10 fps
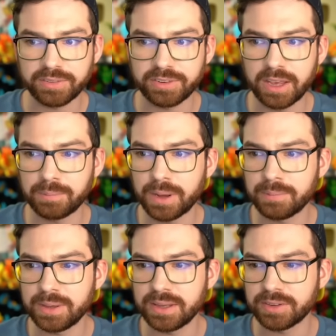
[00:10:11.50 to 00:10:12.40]
Stand
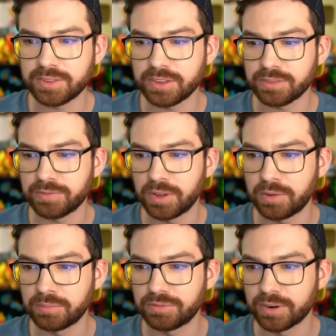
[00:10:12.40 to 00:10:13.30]
By Me is this
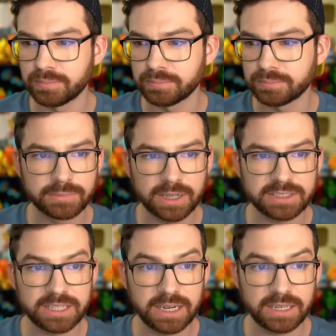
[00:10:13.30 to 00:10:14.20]
film from
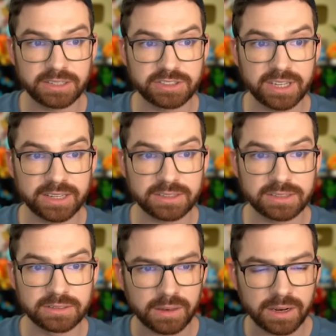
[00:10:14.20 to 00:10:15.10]
nineteen
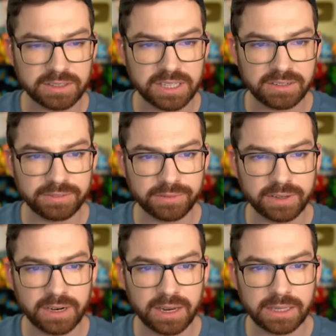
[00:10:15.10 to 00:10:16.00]
eighty-six. In nineteen
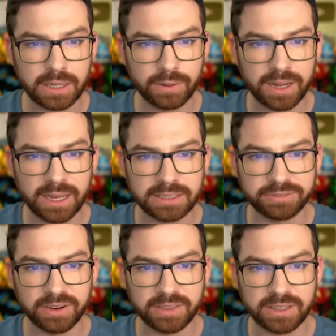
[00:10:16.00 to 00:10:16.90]
fifty-nine, they go on a hike
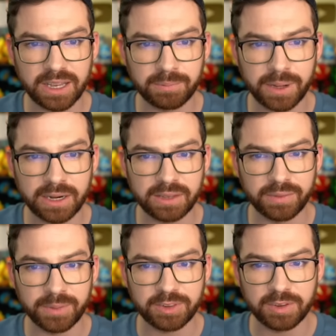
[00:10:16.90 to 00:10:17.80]
to find the dead body
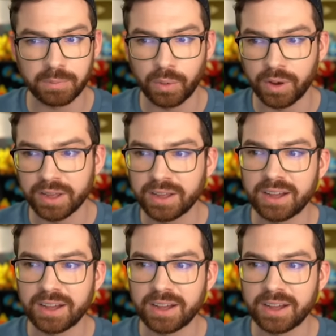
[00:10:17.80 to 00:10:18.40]
of a missing boy.